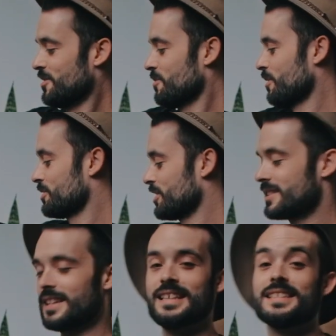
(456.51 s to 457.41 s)
you were
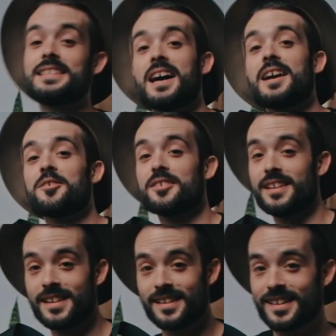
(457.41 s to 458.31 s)
just in dire
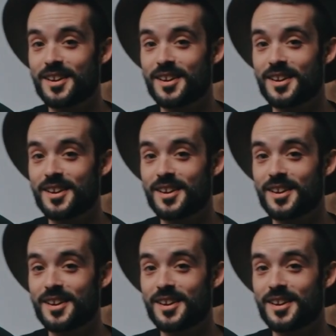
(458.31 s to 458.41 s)
need